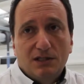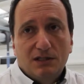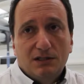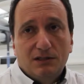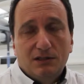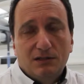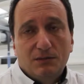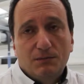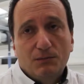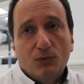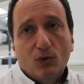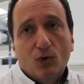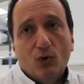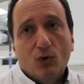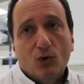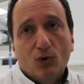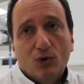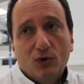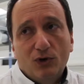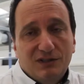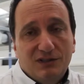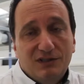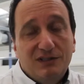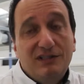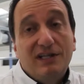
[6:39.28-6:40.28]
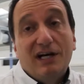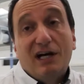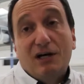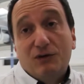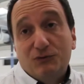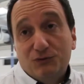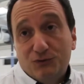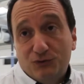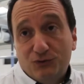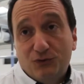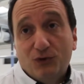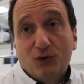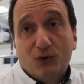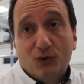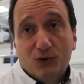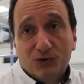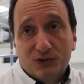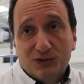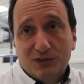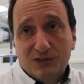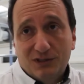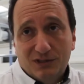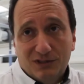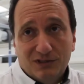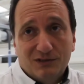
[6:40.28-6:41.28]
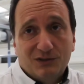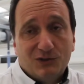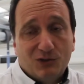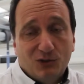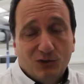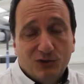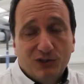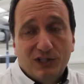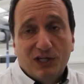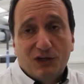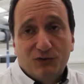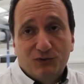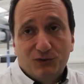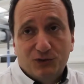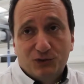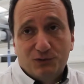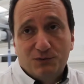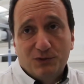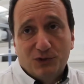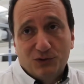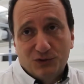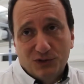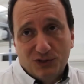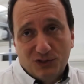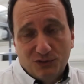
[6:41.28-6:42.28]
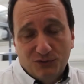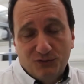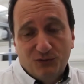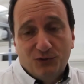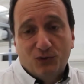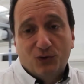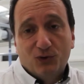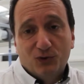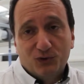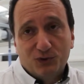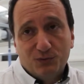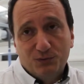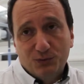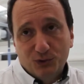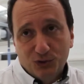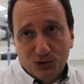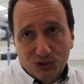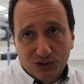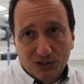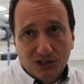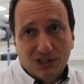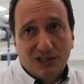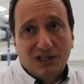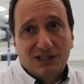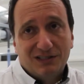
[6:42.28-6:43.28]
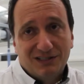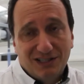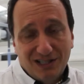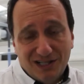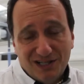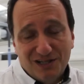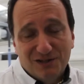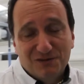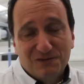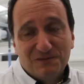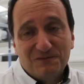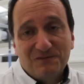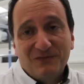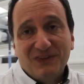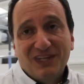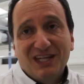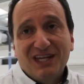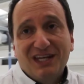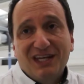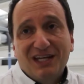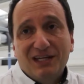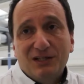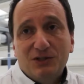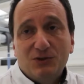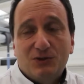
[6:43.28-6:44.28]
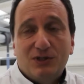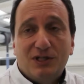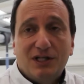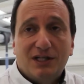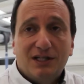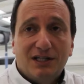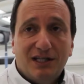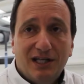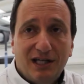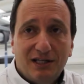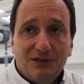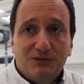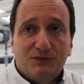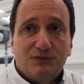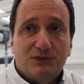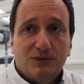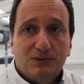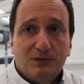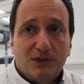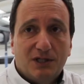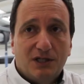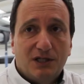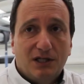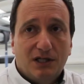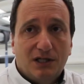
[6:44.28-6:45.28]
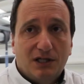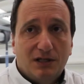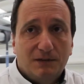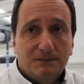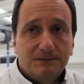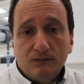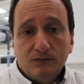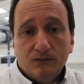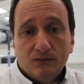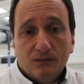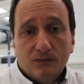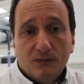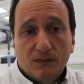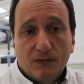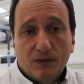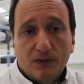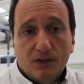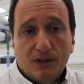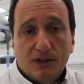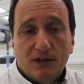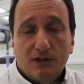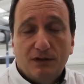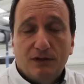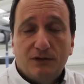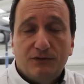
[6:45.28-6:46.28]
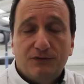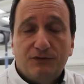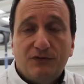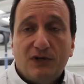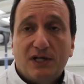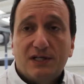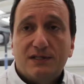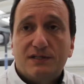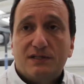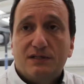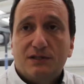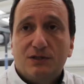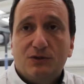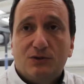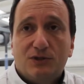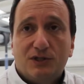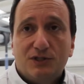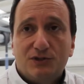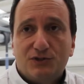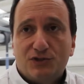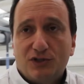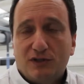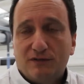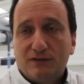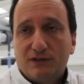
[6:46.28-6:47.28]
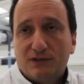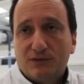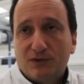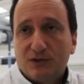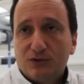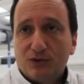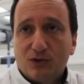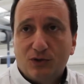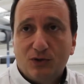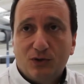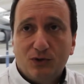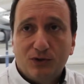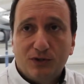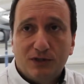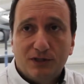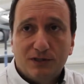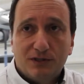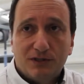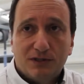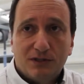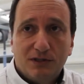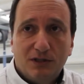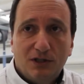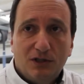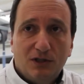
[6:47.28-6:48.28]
the more down force, it's called downforce because it's a force pushing the car down, you can get from the car, the faster you can travel around the corners.